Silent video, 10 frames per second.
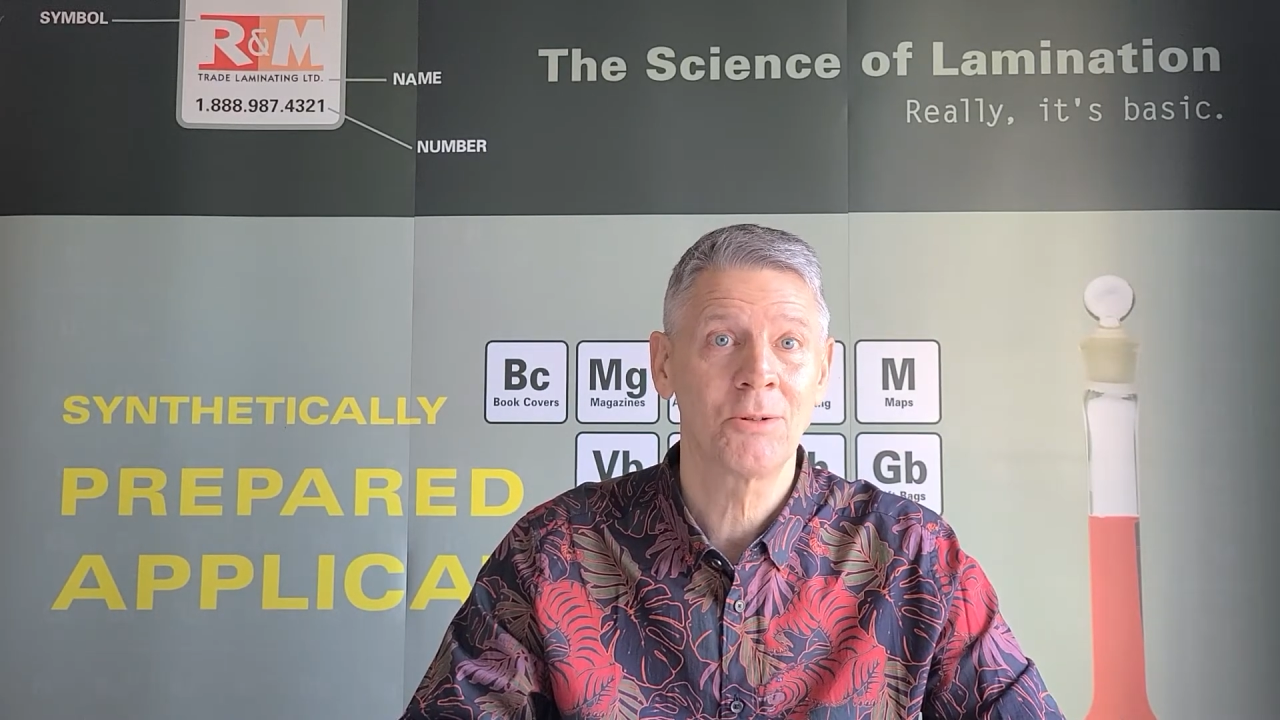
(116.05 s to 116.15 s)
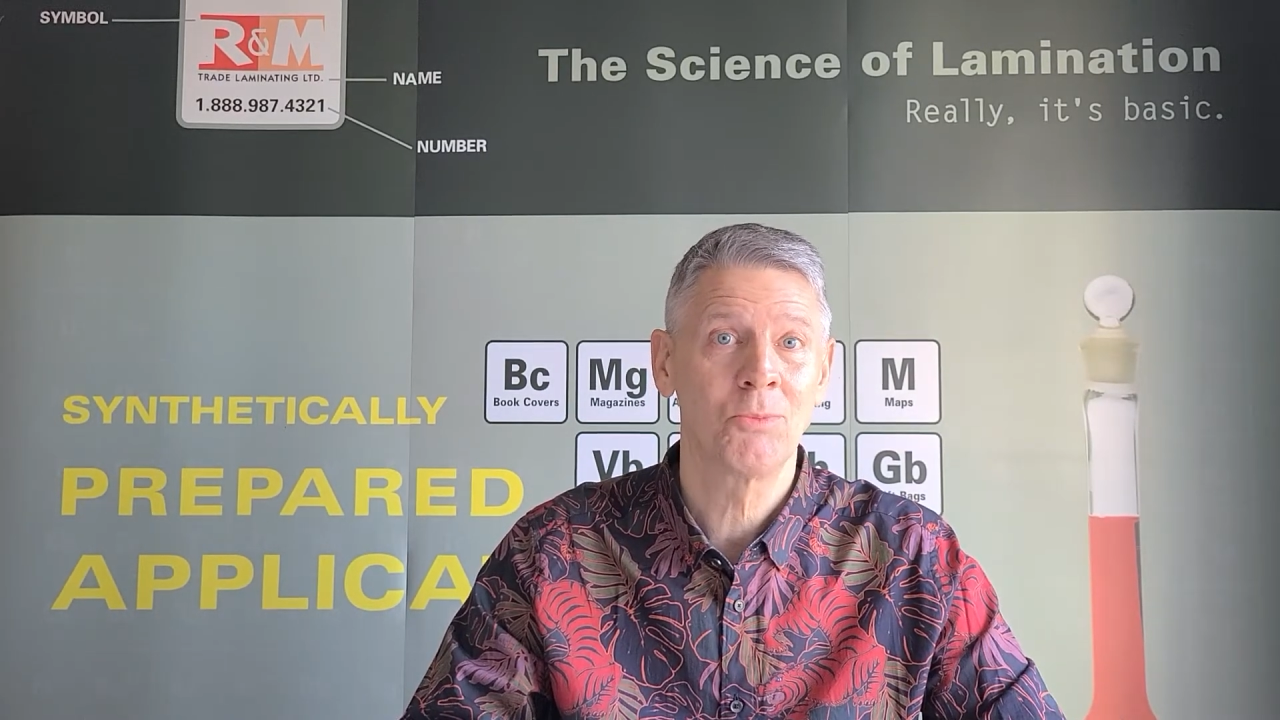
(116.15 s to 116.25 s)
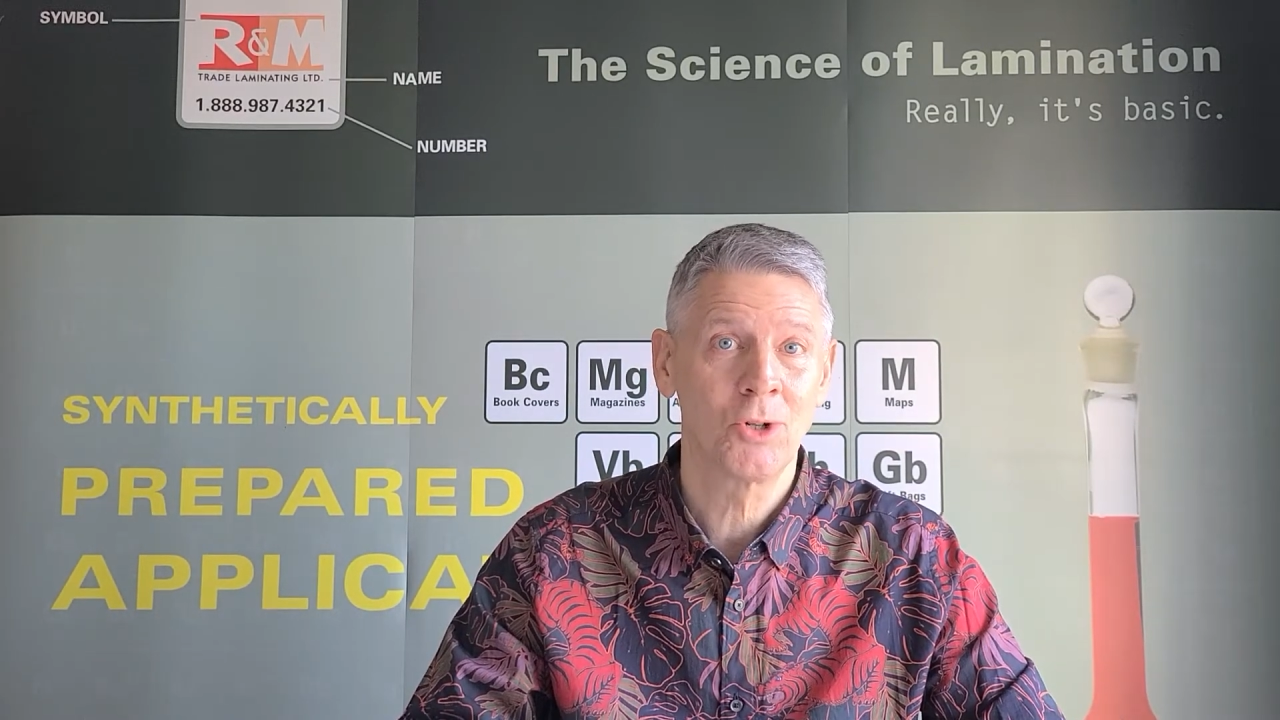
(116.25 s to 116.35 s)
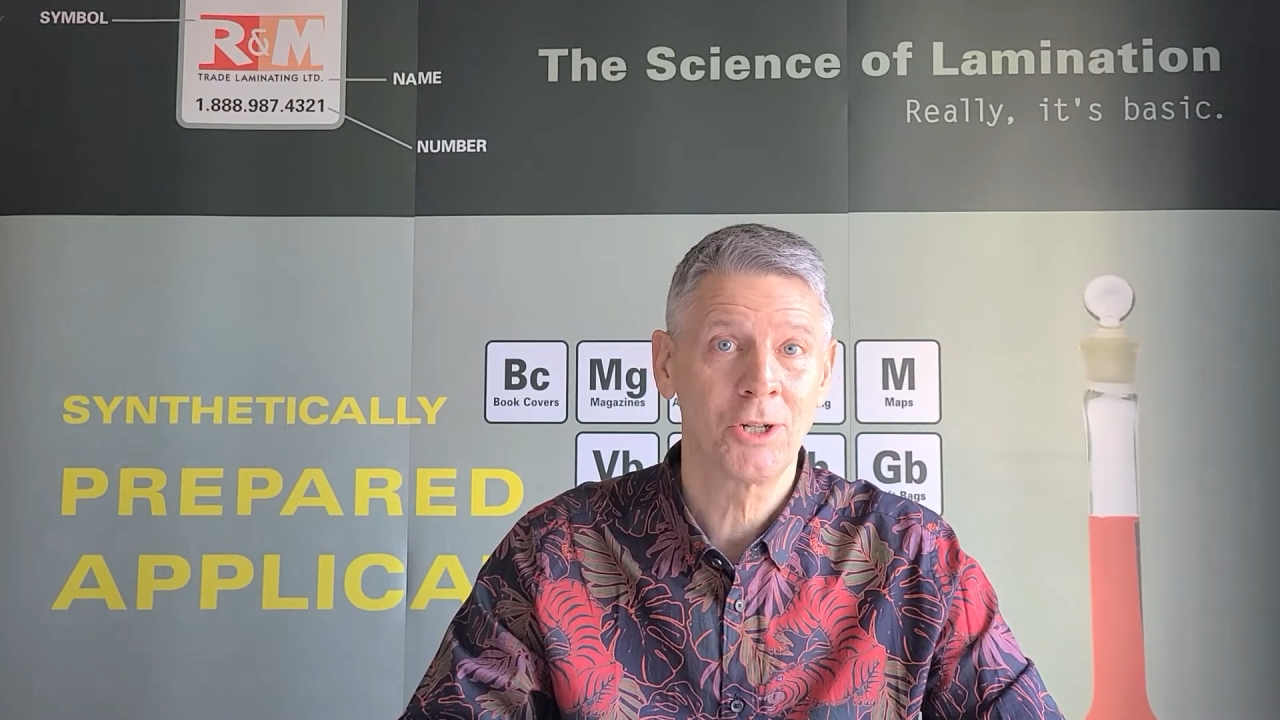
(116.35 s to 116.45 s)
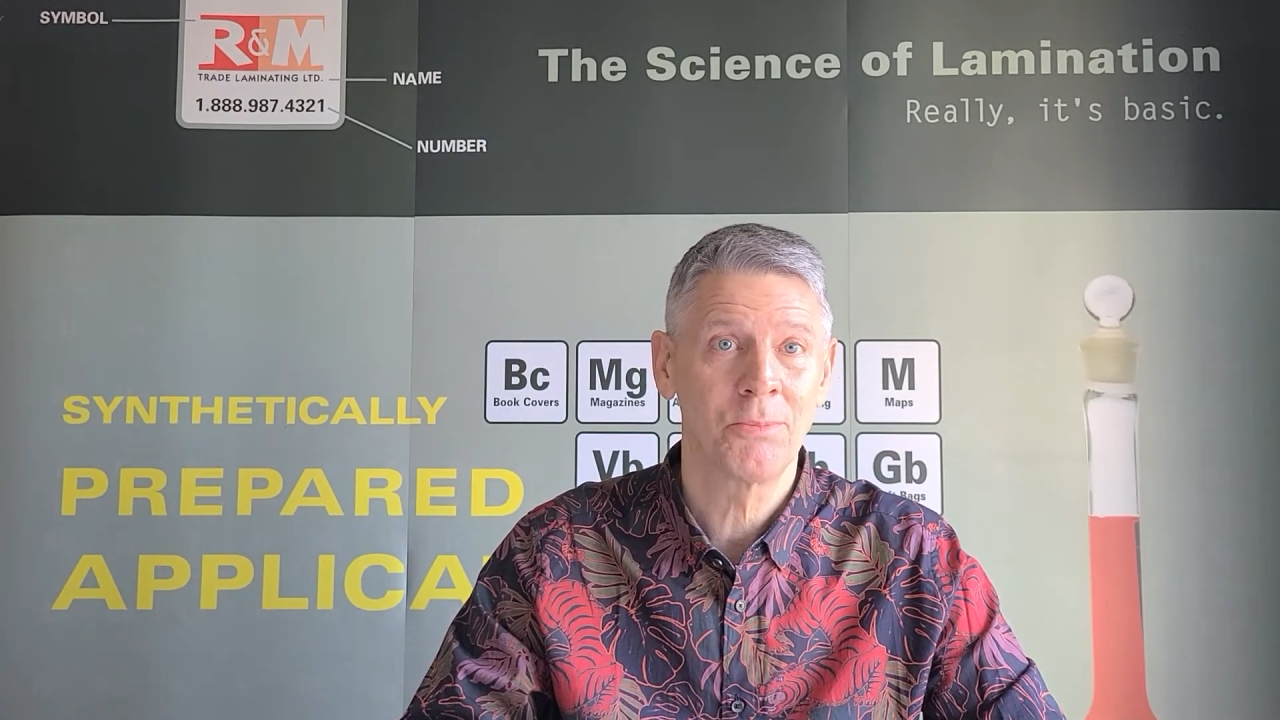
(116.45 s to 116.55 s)

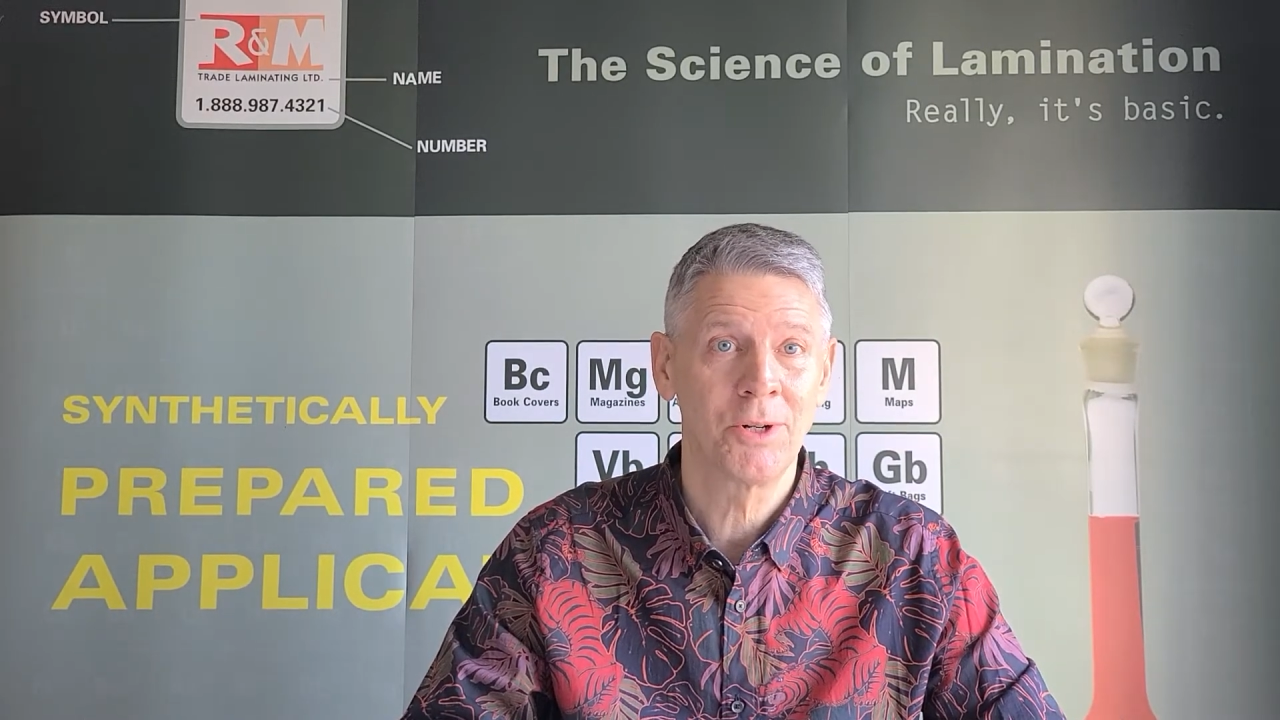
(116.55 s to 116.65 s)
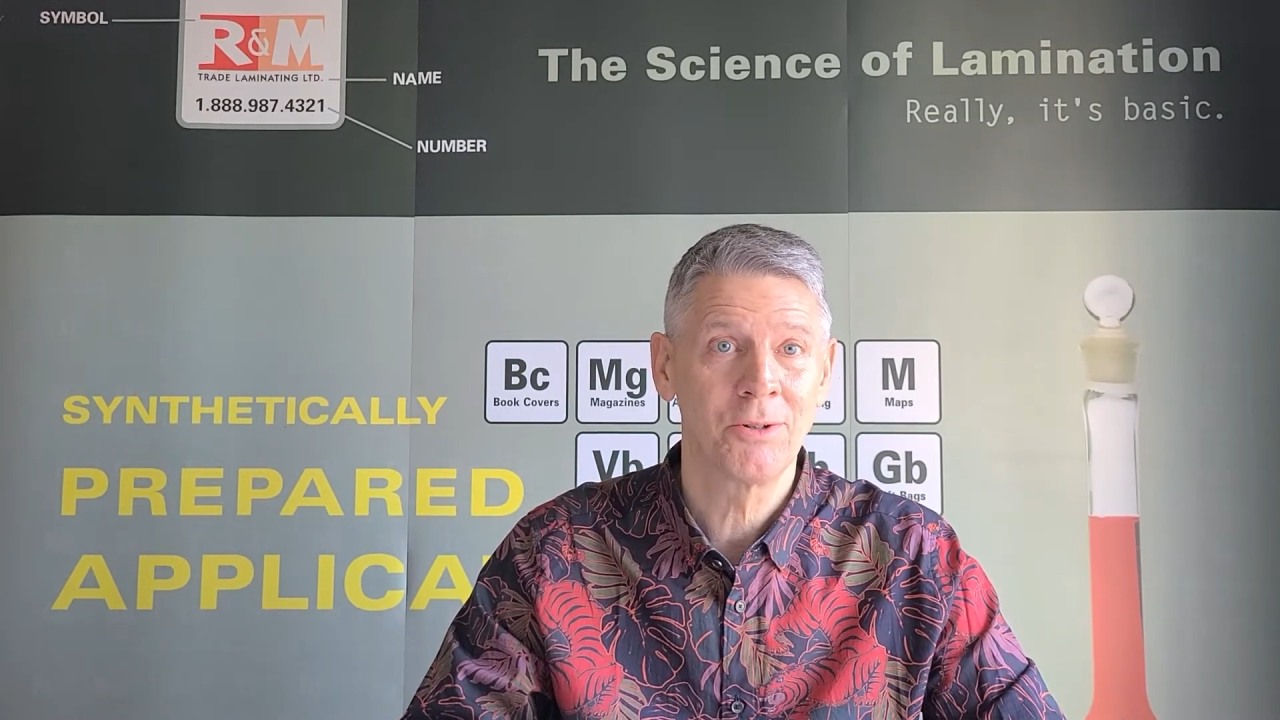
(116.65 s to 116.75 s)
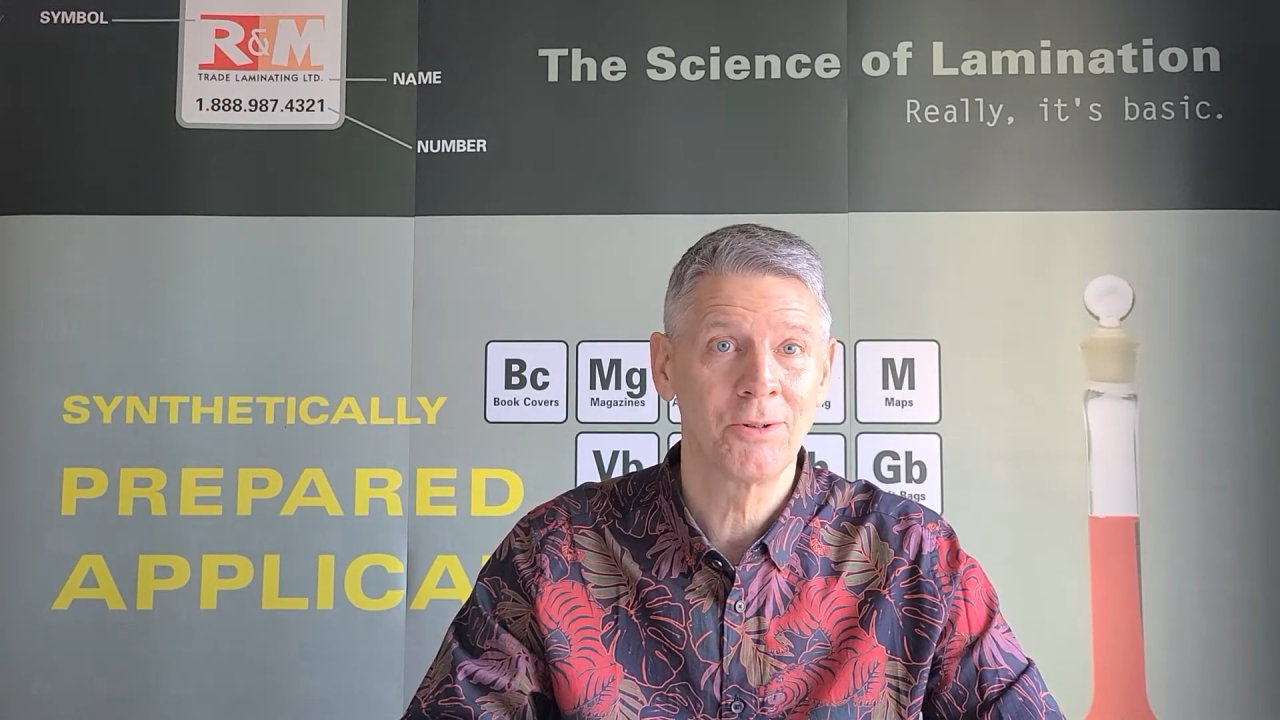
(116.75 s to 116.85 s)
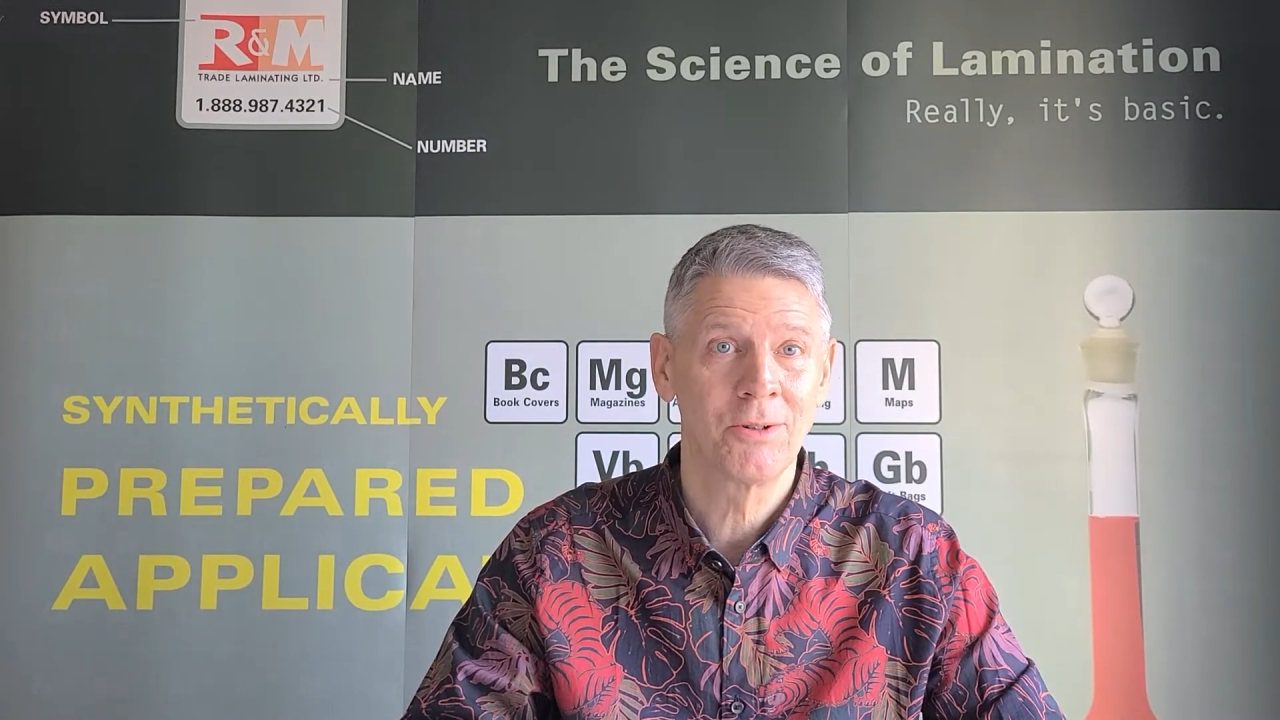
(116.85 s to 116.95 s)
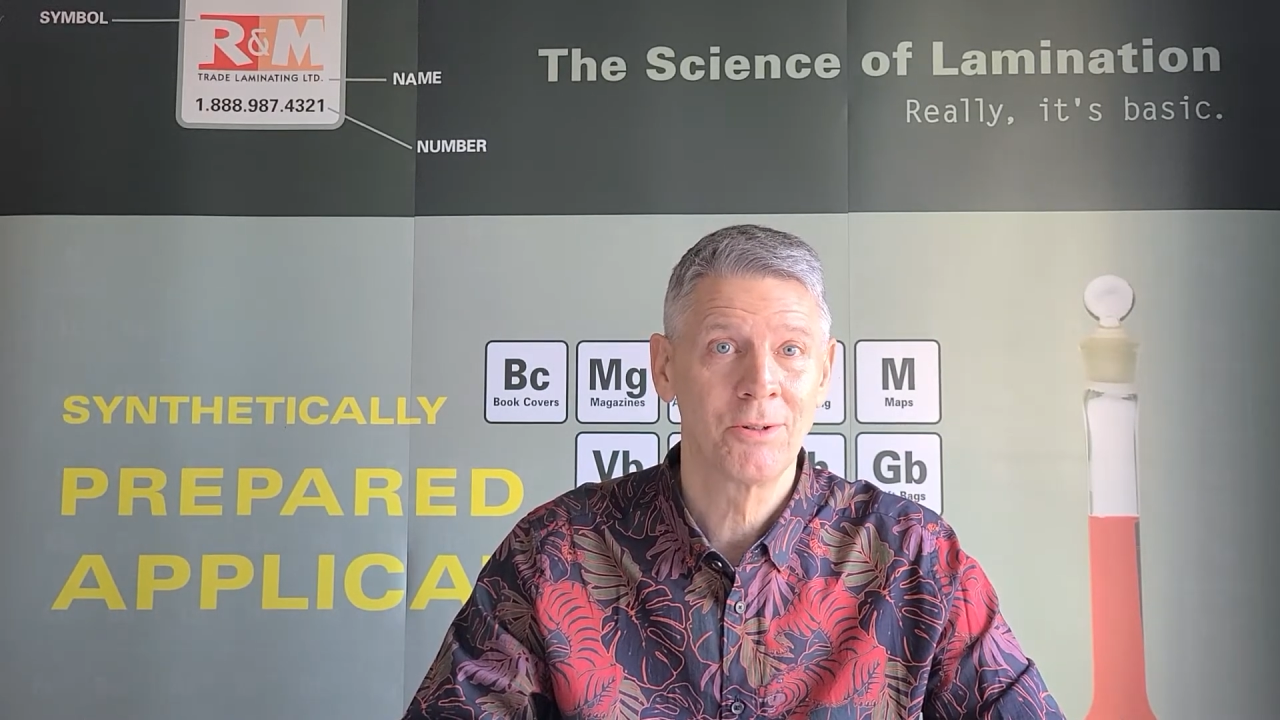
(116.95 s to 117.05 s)
more to produce.